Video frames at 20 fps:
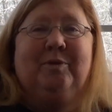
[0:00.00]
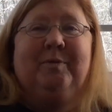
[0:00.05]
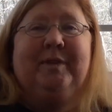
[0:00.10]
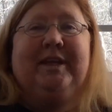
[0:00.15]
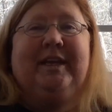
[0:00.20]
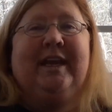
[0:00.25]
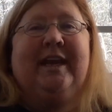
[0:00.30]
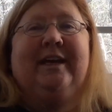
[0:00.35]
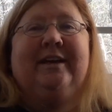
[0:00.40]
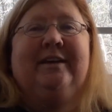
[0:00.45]

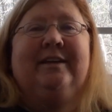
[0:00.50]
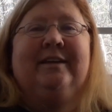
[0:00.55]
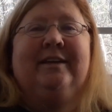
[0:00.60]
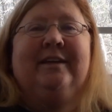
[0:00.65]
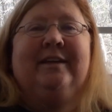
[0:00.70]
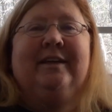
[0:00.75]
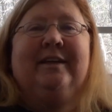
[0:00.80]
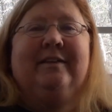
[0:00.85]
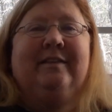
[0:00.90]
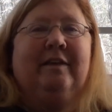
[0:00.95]
but yet
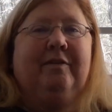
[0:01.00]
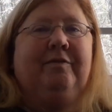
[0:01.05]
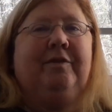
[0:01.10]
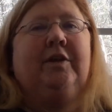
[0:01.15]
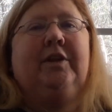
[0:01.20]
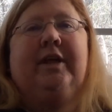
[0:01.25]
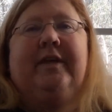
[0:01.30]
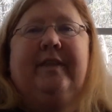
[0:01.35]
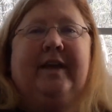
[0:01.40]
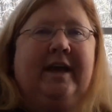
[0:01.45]
they
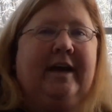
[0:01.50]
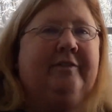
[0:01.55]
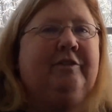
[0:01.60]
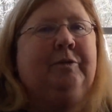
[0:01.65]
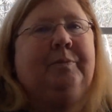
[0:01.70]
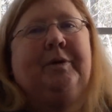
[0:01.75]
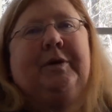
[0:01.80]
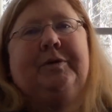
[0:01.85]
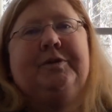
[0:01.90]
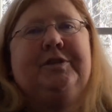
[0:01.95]
feel like they have to
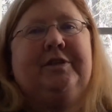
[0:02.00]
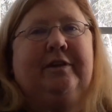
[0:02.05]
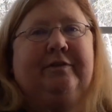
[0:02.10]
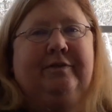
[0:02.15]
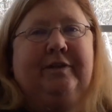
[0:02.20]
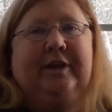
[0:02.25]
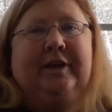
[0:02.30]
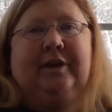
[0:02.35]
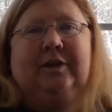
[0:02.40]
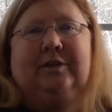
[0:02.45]
post stuff
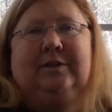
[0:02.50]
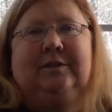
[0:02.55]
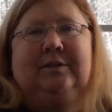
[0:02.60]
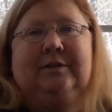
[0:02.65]
there